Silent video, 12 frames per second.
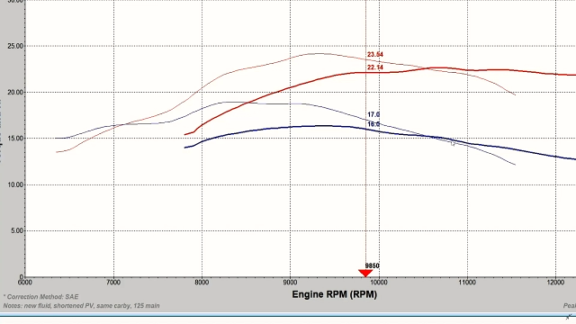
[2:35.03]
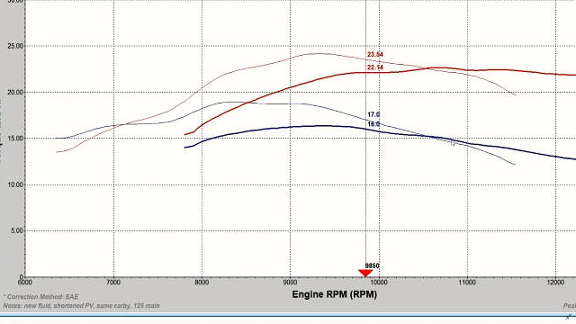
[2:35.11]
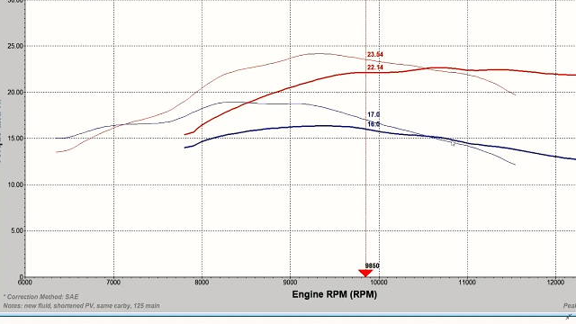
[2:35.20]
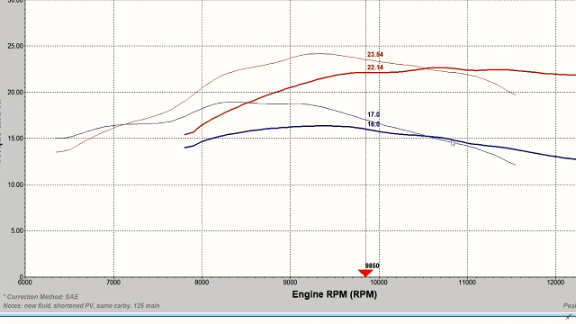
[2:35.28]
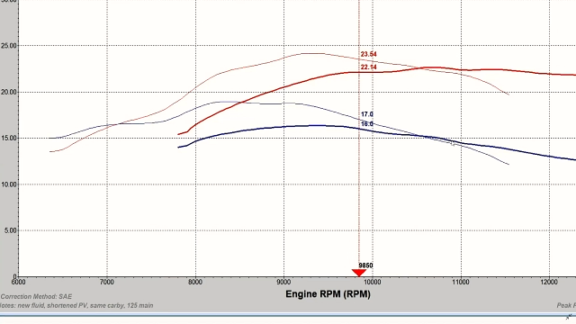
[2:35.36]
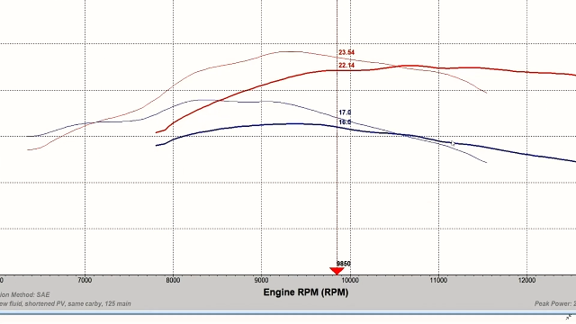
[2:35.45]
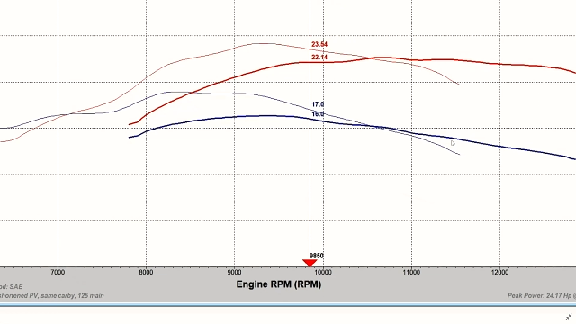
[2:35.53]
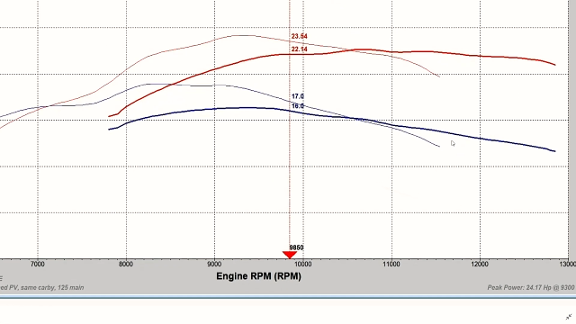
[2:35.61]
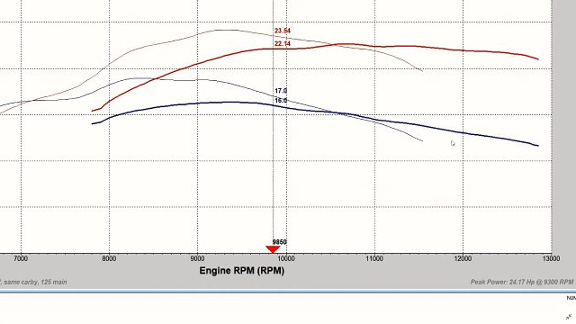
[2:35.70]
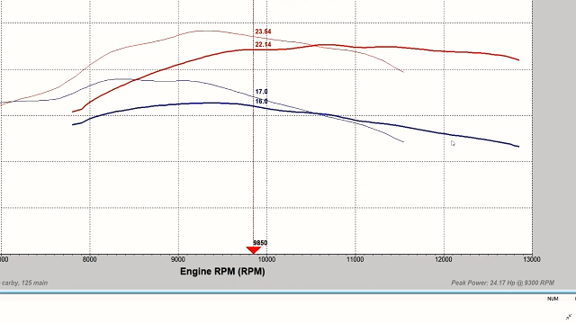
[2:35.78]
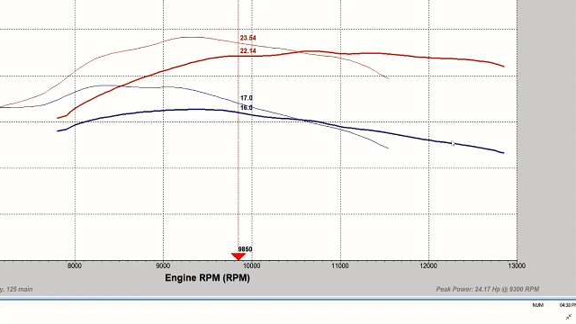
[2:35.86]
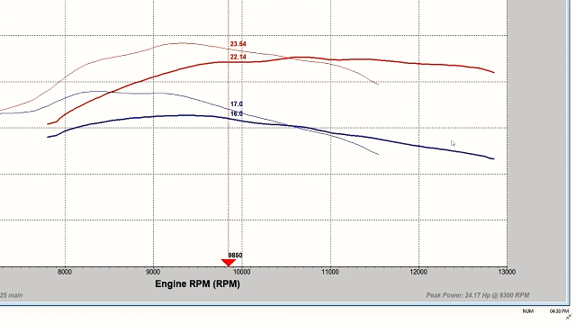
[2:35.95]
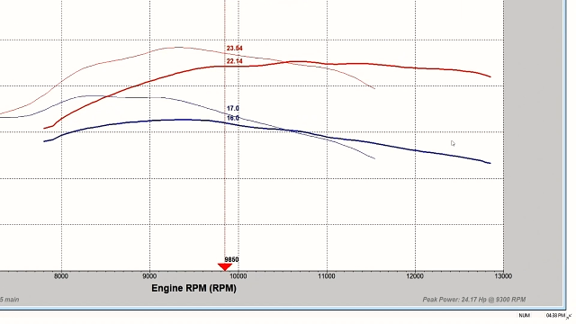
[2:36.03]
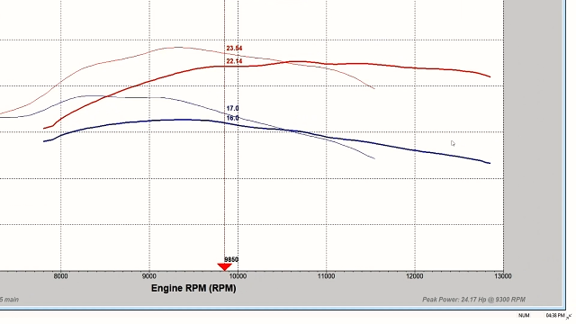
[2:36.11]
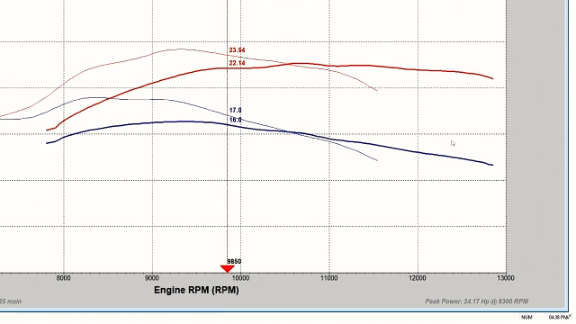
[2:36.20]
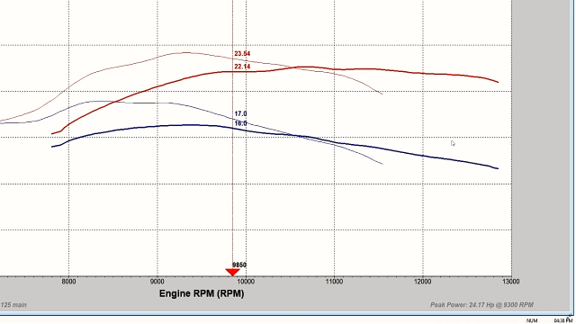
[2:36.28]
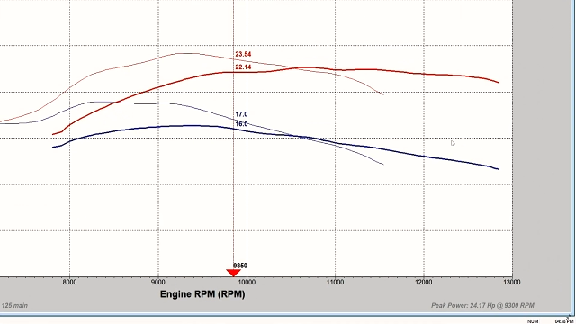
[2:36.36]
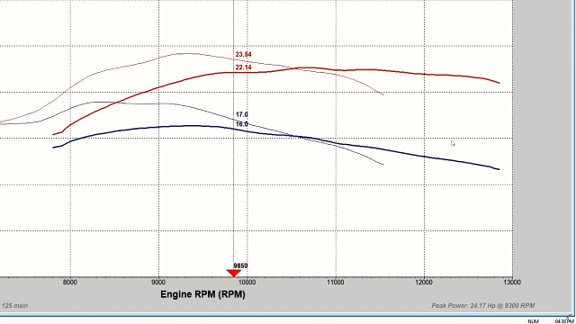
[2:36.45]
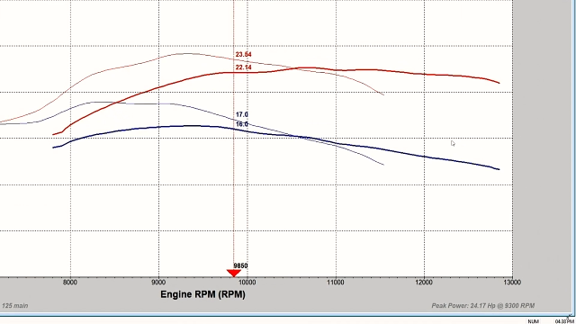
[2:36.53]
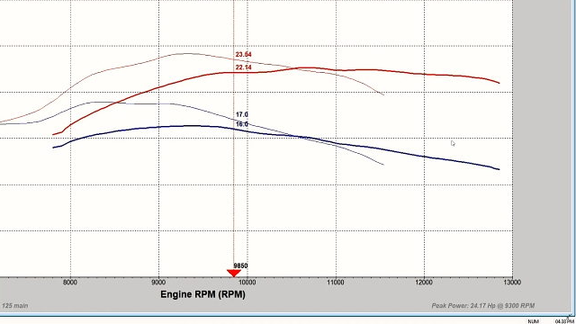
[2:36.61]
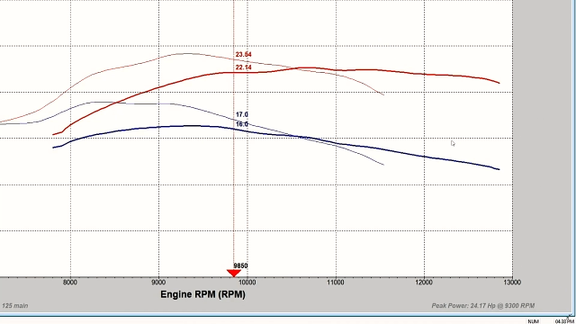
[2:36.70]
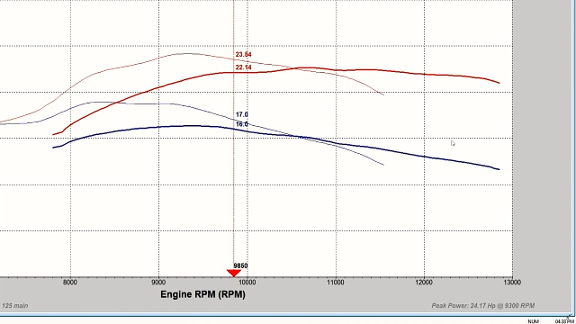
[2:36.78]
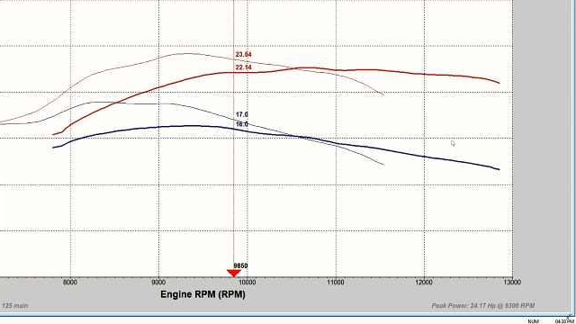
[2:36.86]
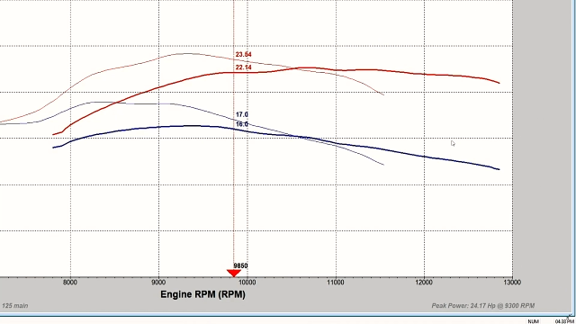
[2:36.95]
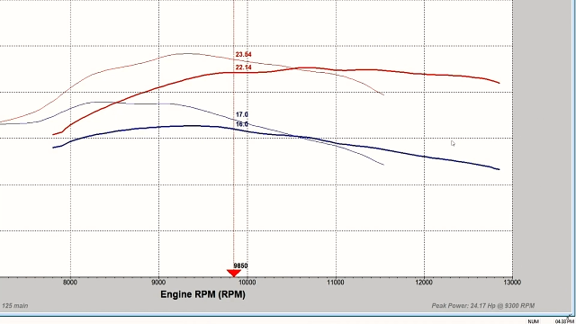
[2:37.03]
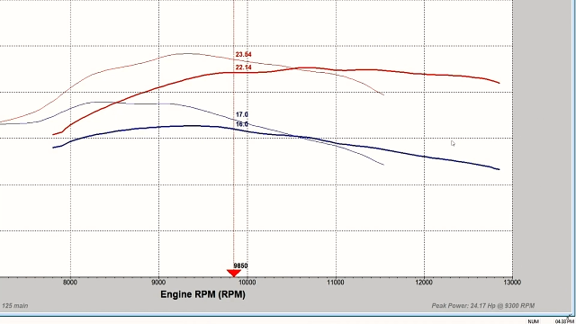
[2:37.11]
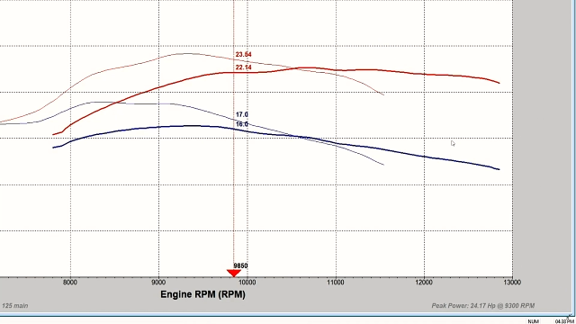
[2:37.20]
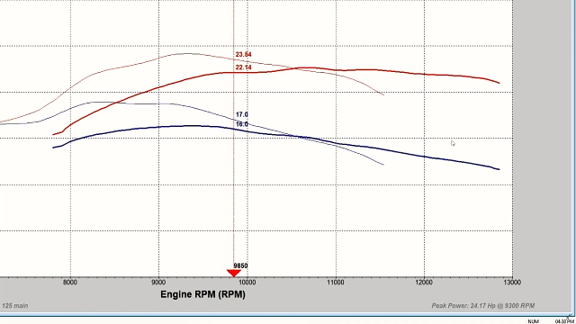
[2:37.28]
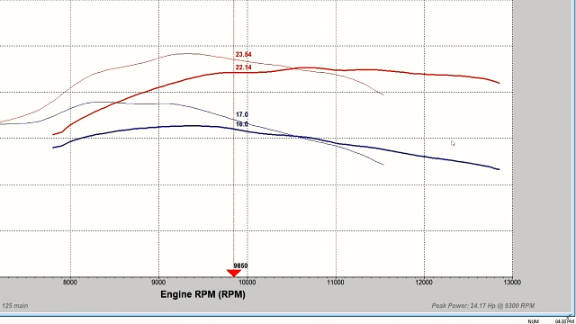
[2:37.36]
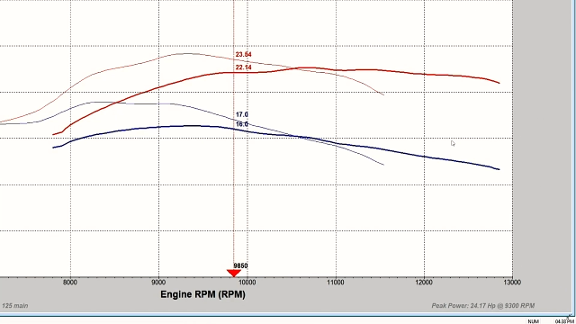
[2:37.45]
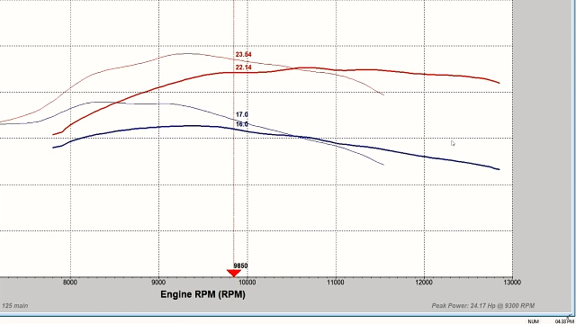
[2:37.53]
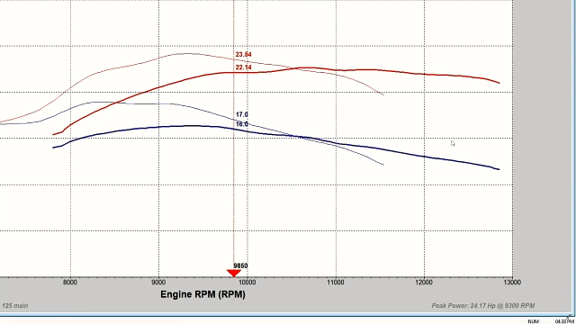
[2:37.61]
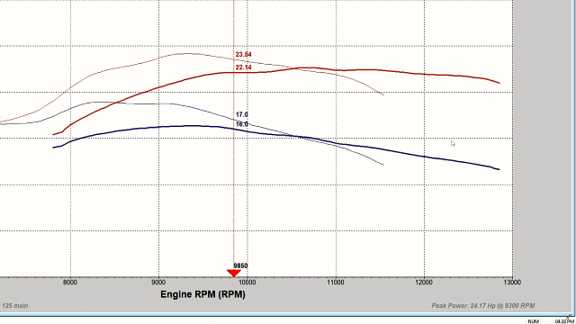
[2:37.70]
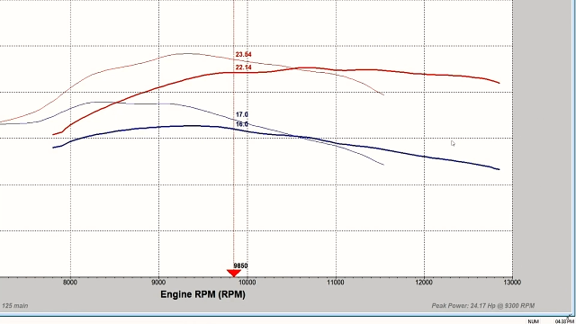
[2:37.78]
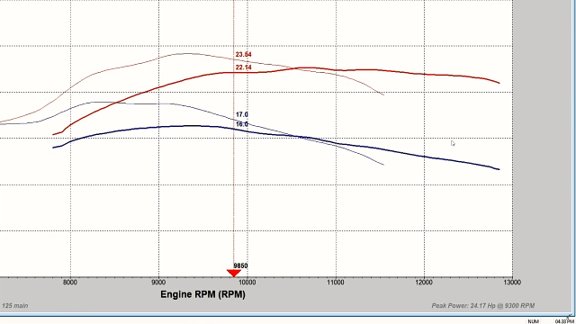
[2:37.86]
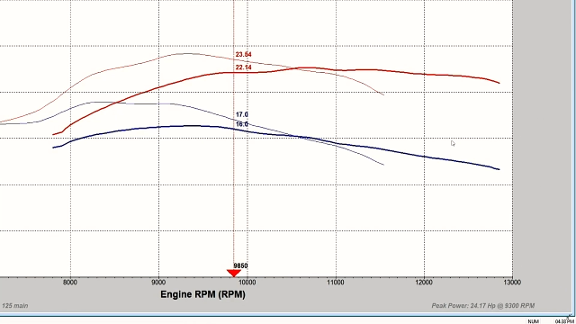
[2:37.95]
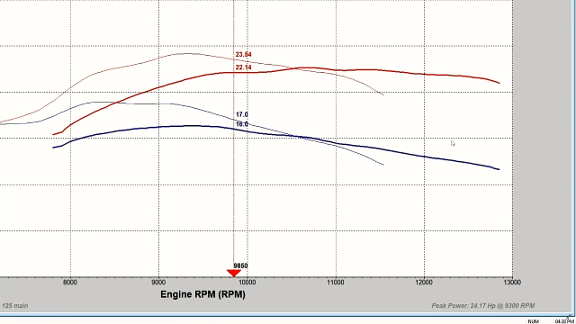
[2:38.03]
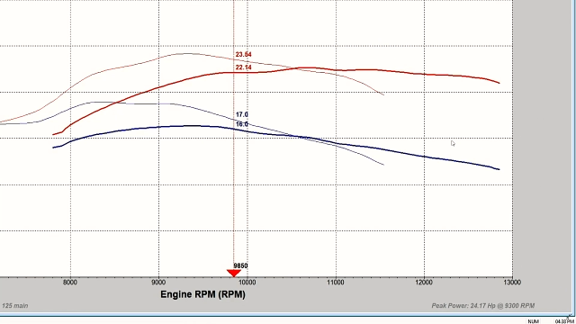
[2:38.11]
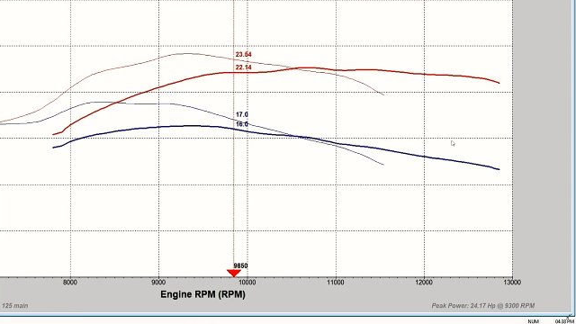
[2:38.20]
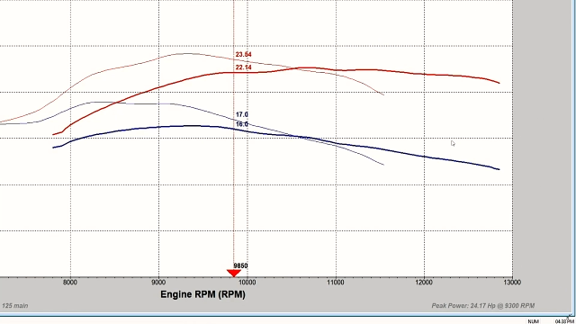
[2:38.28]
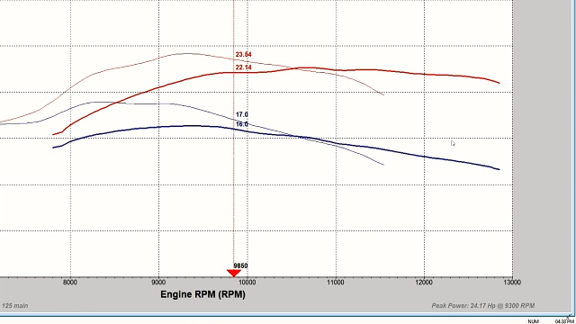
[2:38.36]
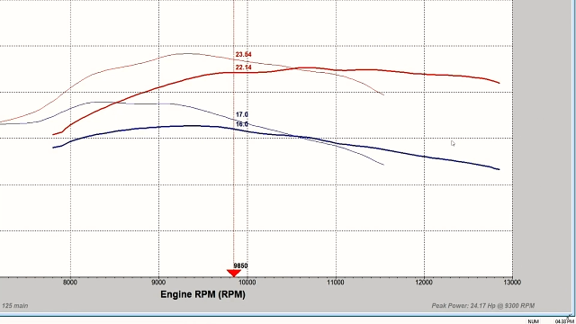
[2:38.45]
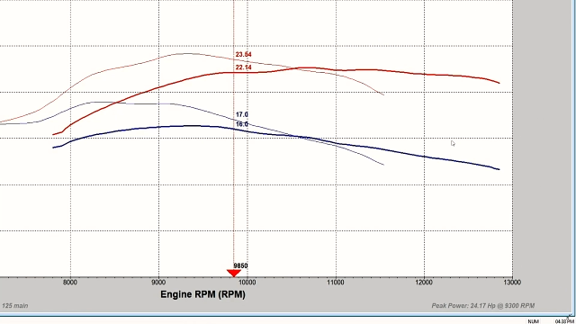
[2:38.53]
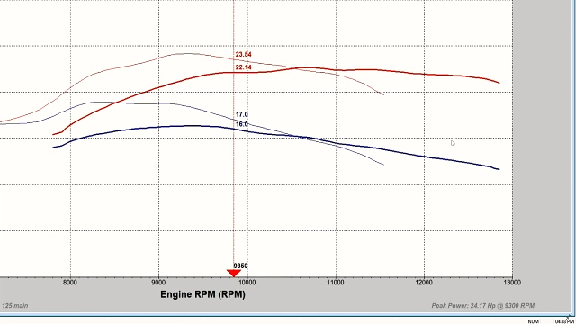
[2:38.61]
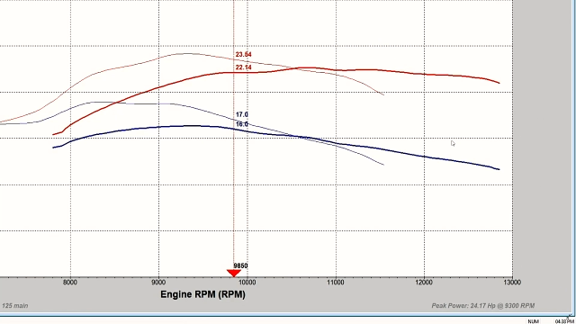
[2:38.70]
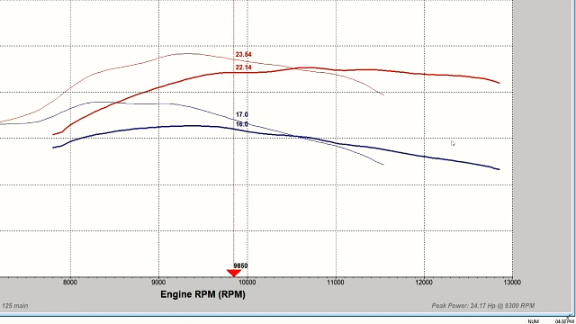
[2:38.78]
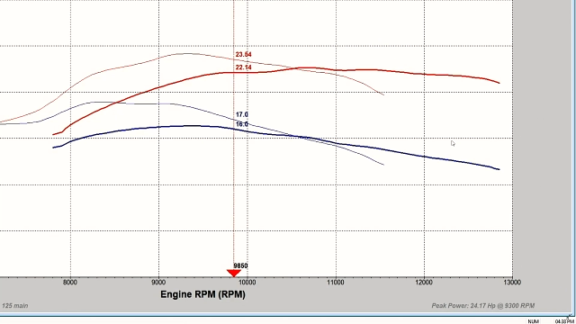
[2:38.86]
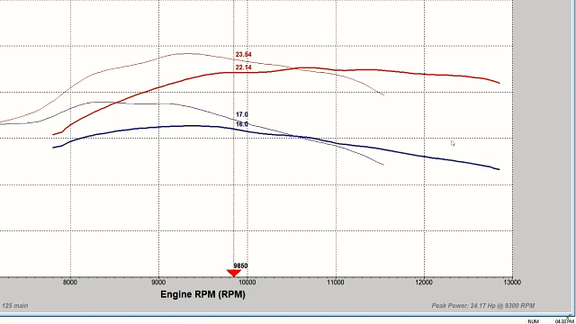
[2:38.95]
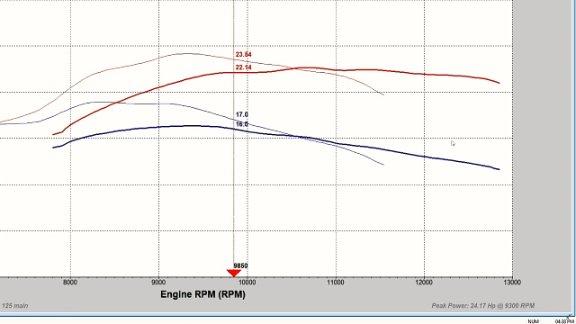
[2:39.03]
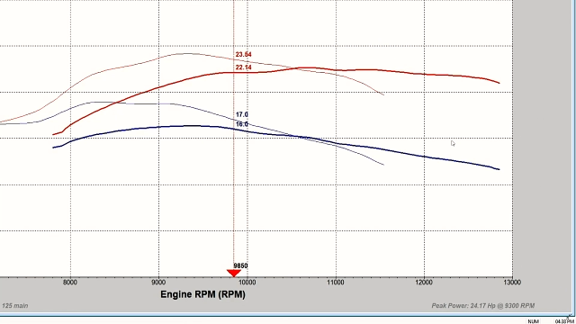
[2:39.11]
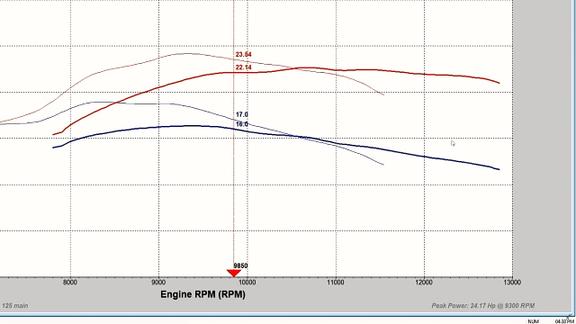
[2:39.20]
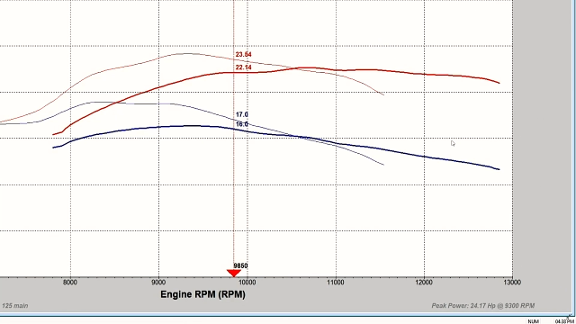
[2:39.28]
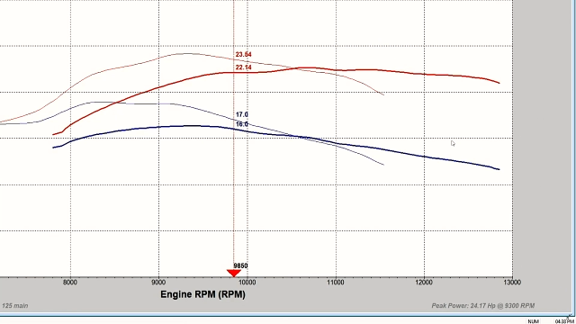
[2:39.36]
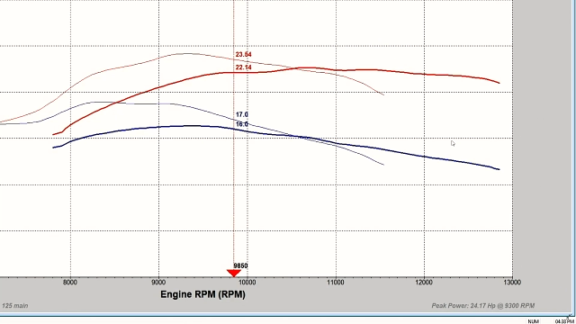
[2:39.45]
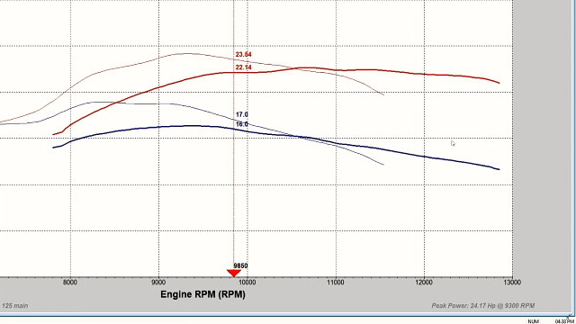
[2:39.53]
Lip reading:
No face is visible, so there are no lips to read.